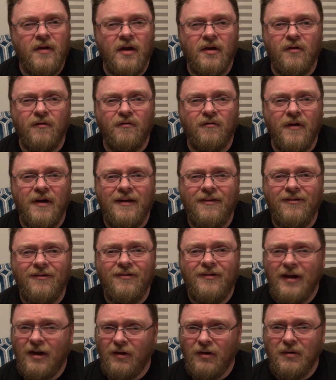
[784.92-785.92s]
Tell your
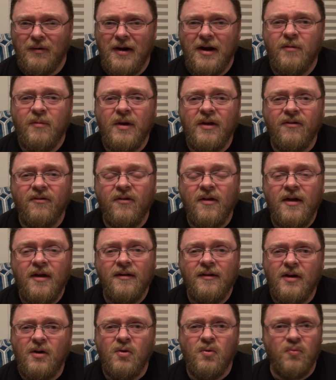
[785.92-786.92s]
friends, tell your enemies,
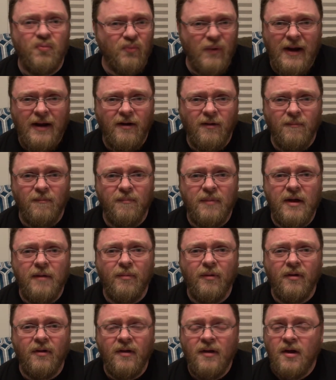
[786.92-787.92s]
tell random
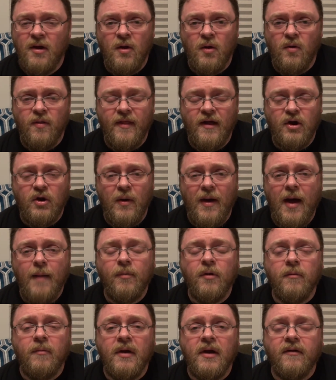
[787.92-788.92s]
people that you
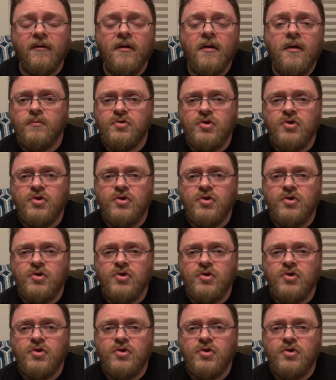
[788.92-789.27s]
happen to meet.